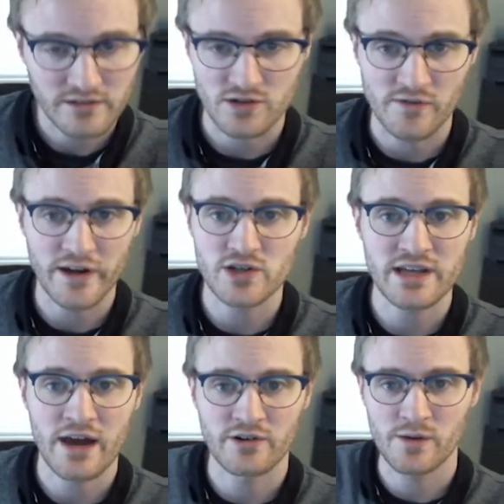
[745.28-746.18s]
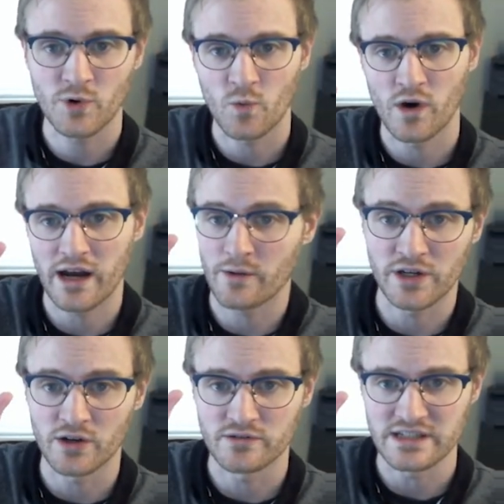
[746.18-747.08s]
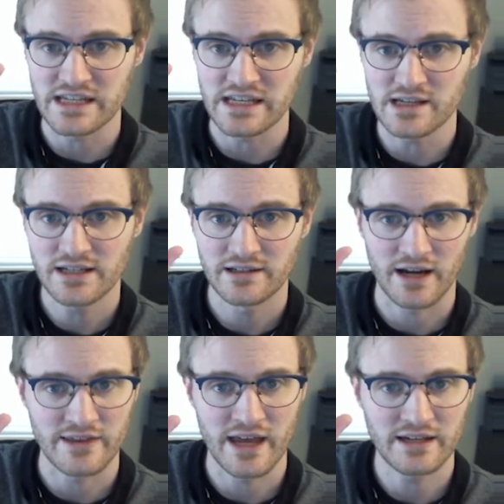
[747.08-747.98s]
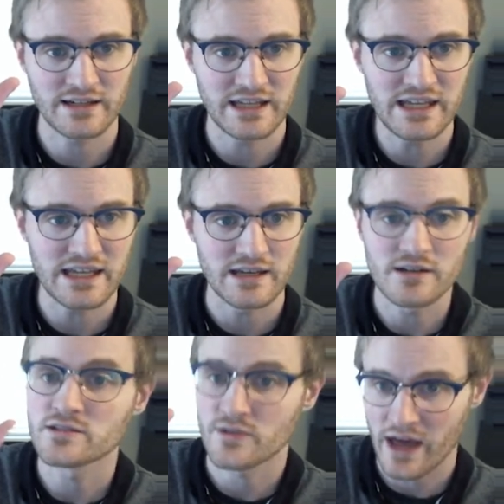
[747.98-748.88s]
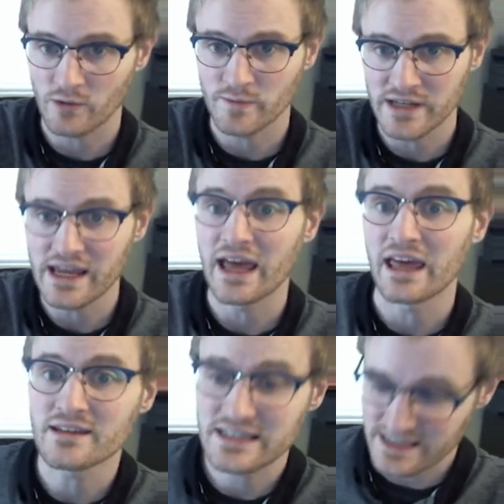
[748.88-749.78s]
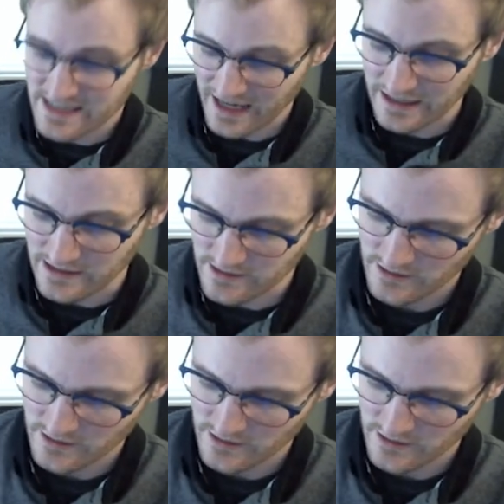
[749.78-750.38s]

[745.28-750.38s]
So if I just counted upward one, I would go D and then E. So that would be a second.